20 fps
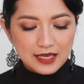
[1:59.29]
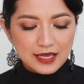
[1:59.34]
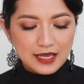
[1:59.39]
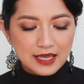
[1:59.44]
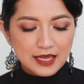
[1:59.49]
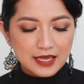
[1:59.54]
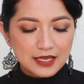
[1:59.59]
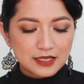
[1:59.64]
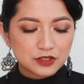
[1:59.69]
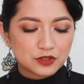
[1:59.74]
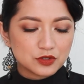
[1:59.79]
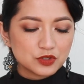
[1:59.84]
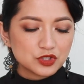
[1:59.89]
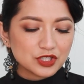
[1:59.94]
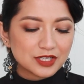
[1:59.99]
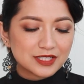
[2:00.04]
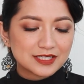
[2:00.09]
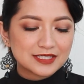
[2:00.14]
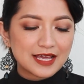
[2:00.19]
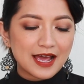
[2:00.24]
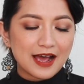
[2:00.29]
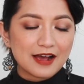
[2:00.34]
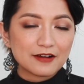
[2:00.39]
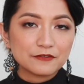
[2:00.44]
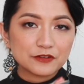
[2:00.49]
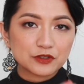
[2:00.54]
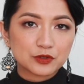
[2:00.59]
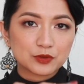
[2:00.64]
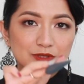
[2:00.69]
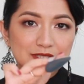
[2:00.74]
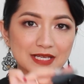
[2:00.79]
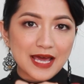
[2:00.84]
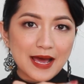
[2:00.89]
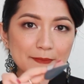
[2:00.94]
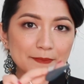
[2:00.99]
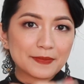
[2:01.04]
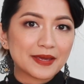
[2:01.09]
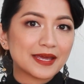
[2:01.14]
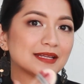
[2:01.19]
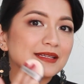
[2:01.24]
and you just have to
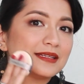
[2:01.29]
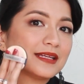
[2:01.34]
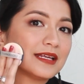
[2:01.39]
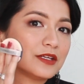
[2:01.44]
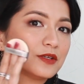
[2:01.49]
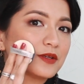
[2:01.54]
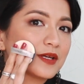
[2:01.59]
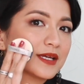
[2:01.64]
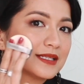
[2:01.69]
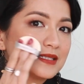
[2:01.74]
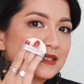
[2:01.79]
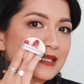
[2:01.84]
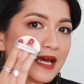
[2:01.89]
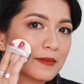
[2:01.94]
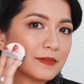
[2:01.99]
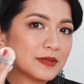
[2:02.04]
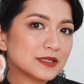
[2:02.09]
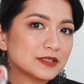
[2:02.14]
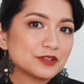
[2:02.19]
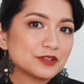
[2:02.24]
tap and then you can dab it